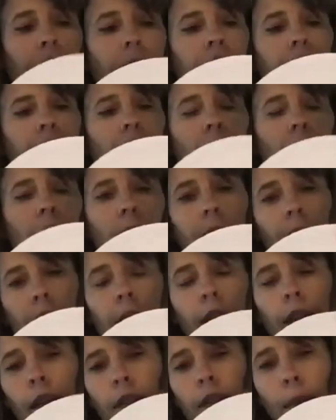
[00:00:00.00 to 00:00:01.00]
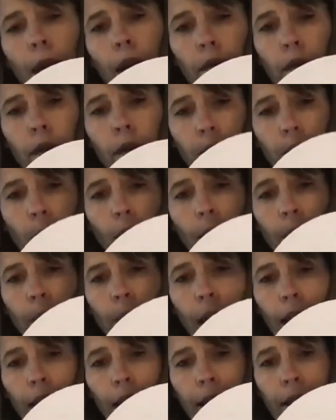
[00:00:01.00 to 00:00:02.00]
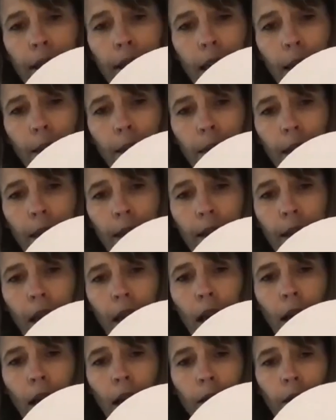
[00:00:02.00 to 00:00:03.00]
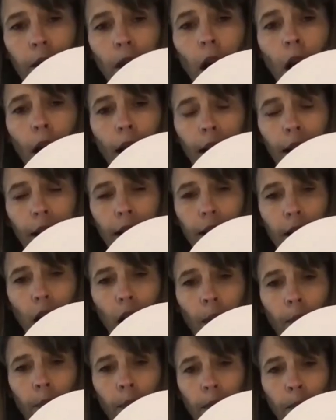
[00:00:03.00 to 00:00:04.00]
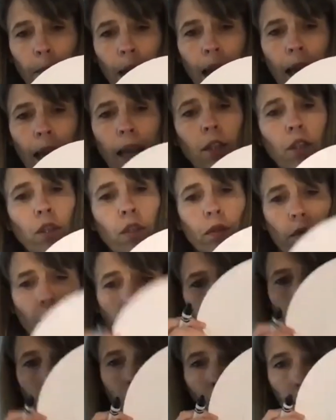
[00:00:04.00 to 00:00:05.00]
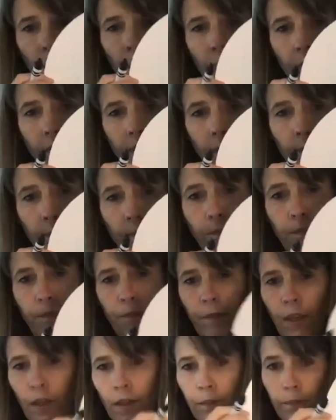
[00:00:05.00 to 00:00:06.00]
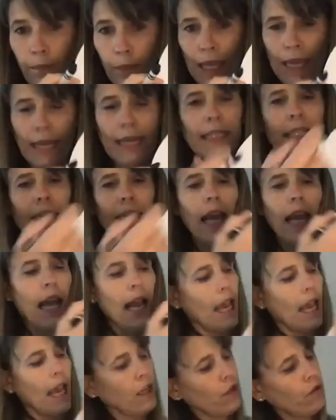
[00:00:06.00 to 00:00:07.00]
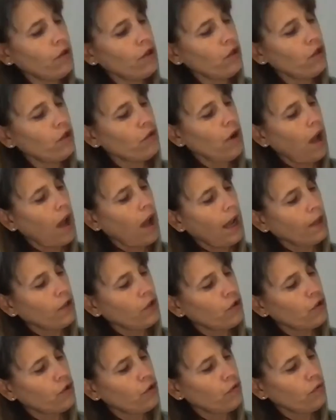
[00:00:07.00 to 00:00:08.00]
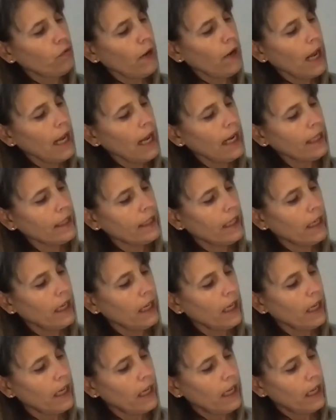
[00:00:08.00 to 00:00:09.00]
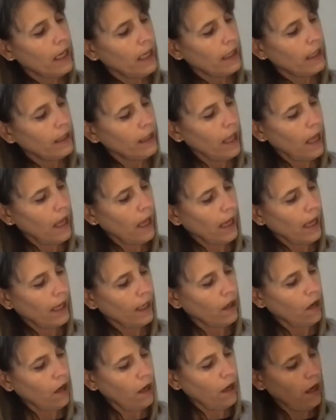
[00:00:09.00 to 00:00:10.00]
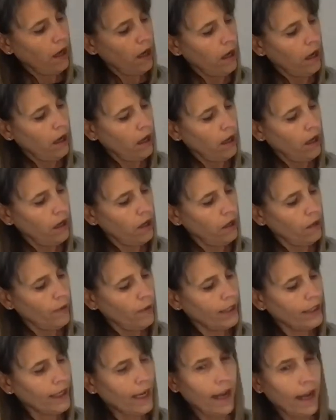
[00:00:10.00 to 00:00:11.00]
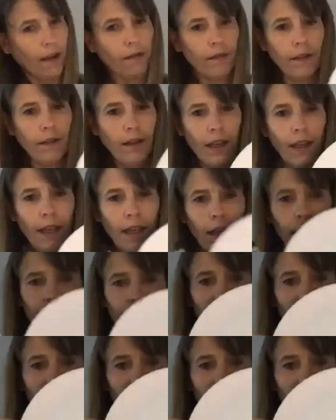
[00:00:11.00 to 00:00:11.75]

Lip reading: like to keep, it doesn't matter at this point, but I like to keep this dot at the top of the page or at the top of the plate. And you just draw a straight line all the way down. And